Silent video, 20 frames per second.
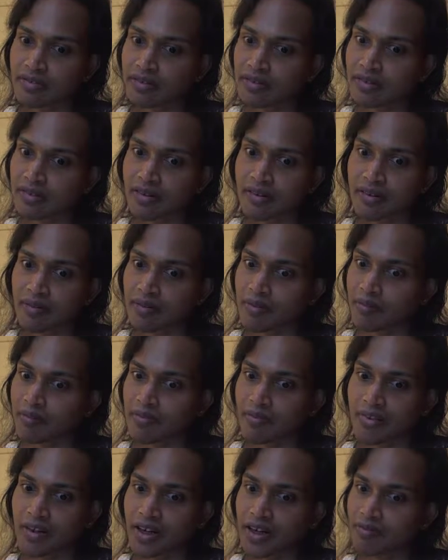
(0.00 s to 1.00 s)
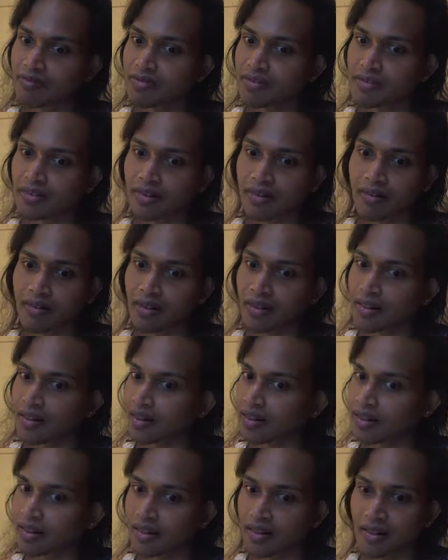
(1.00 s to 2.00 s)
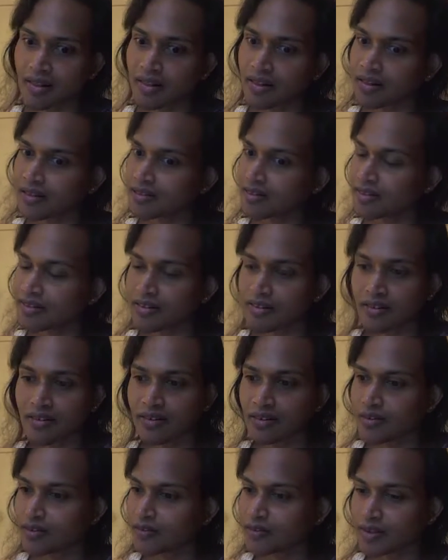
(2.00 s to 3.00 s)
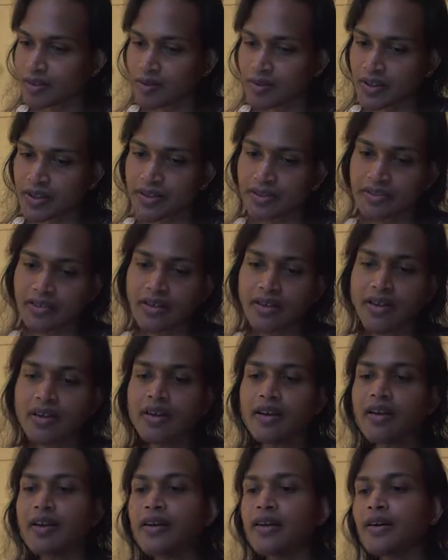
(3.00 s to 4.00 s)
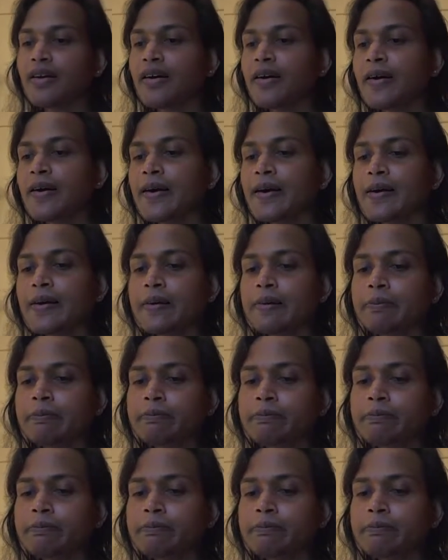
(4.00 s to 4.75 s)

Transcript: my brain was like, oh, it's like all over the place. Oh,